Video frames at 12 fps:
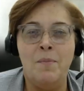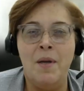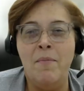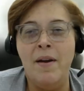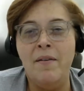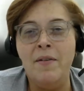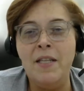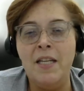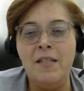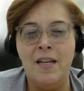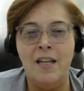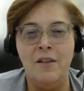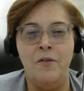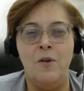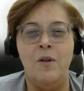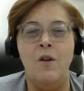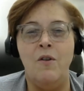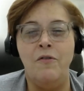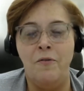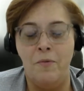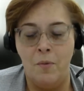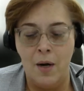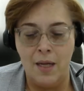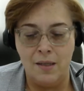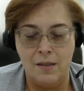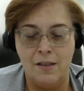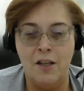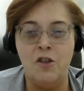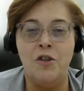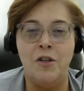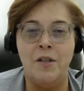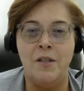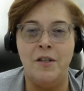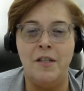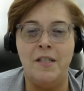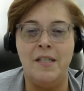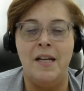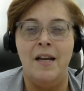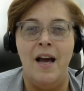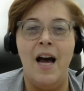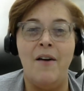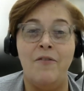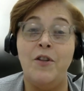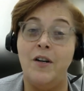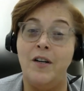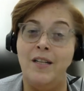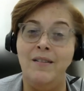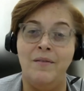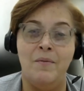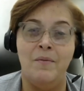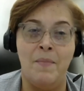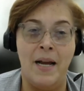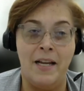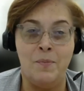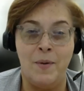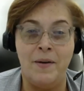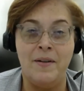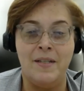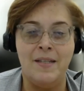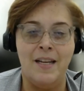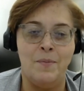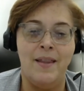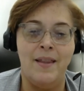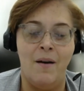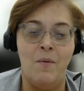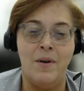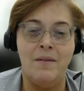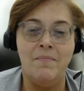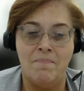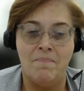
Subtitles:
been very deceitful of what the churches have done. My experience has been that one.